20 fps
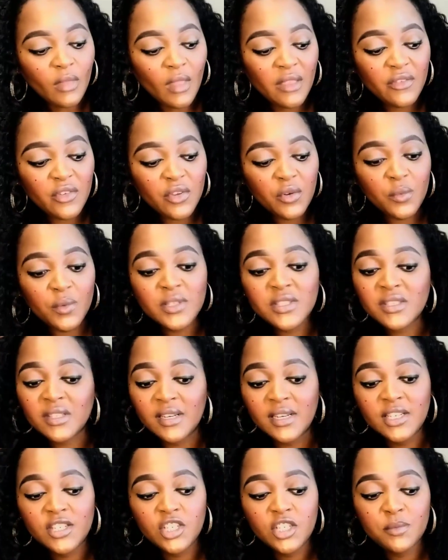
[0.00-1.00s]
If it was
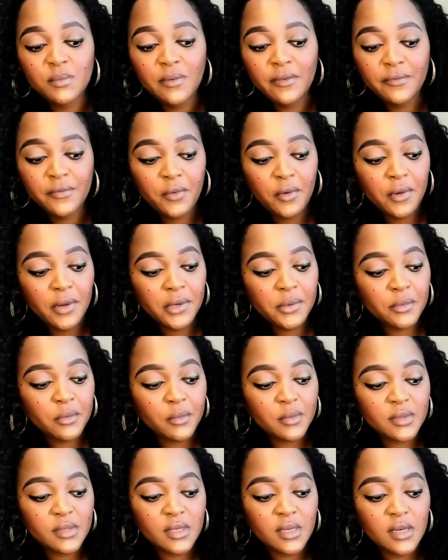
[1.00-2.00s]
delicious before, it
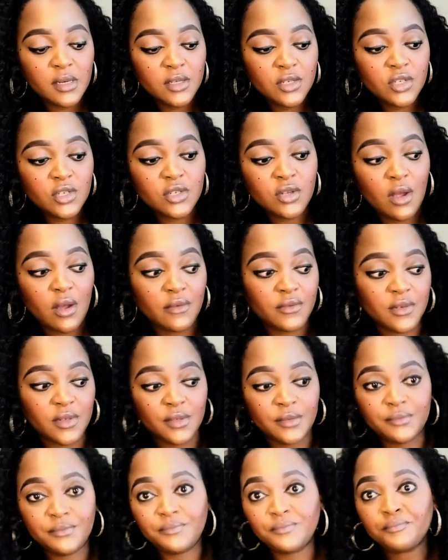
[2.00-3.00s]
will be delicious after.
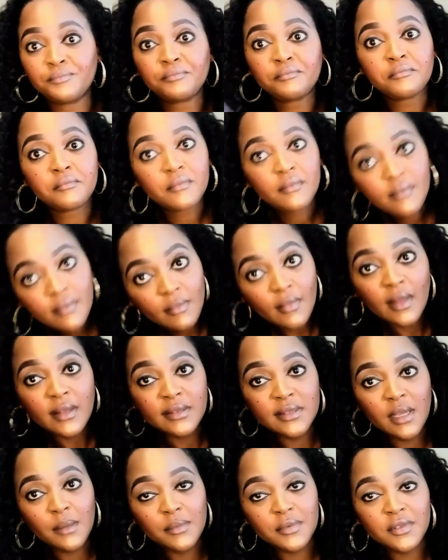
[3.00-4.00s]

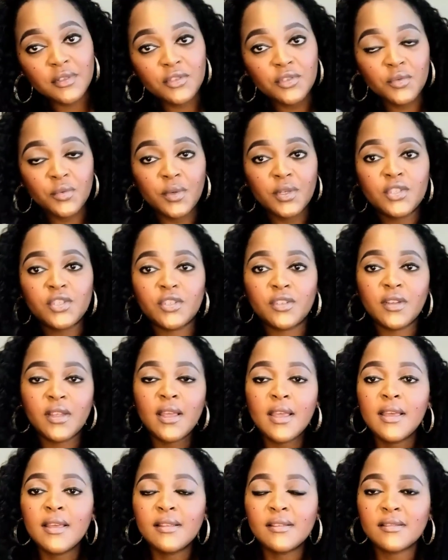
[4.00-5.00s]
Type of situation.
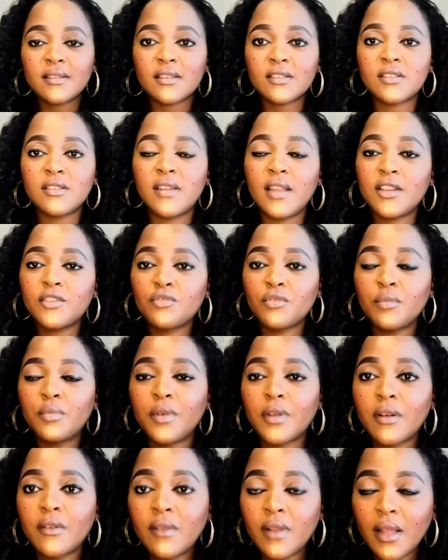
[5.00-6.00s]
It's just a natural
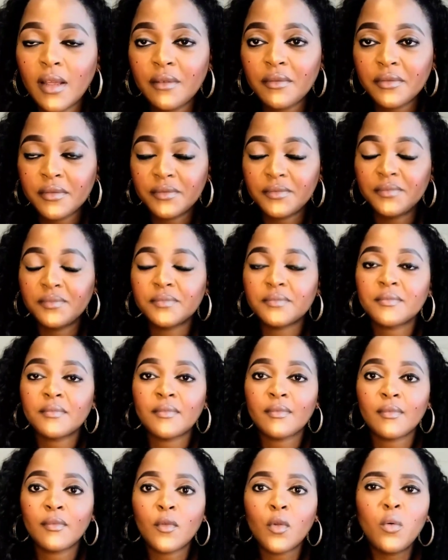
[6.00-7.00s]
part of life.
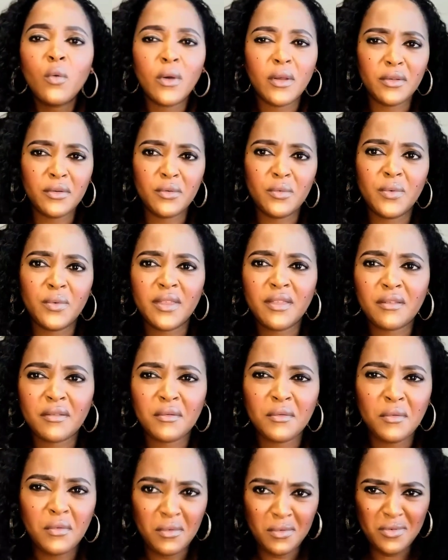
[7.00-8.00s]
Who are you with?
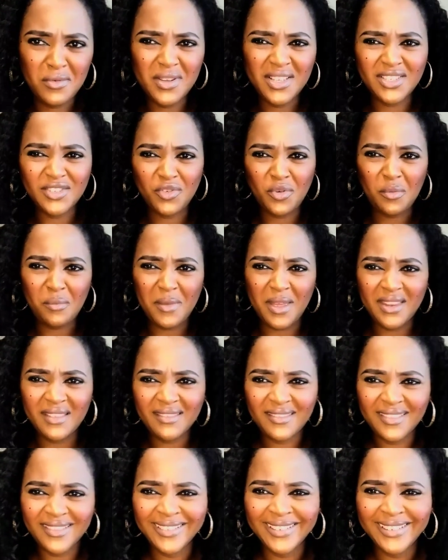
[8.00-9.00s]
Who is your man?